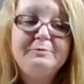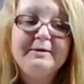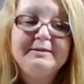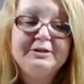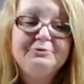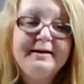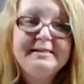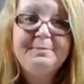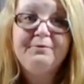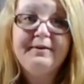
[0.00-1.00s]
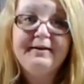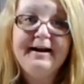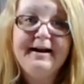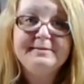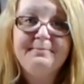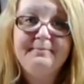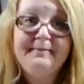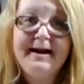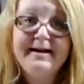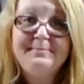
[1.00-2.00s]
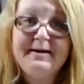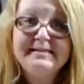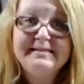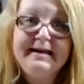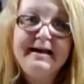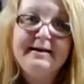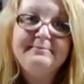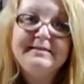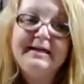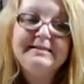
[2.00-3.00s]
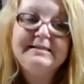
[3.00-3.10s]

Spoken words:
once or twice before the next best thing comes in.